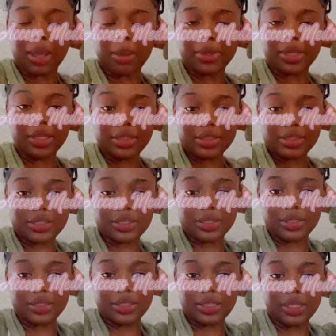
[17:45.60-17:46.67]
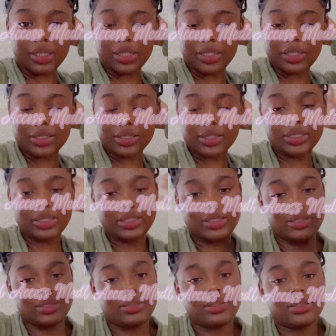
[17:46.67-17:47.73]
Baby, these,
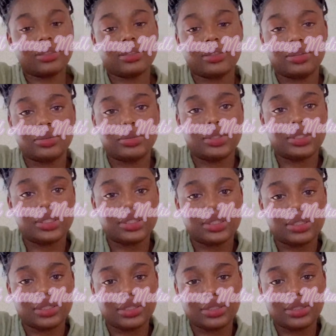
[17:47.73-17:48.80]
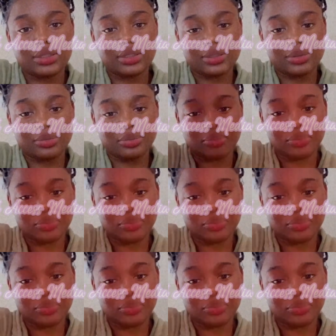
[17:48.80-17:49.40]
these, oh, Jesus.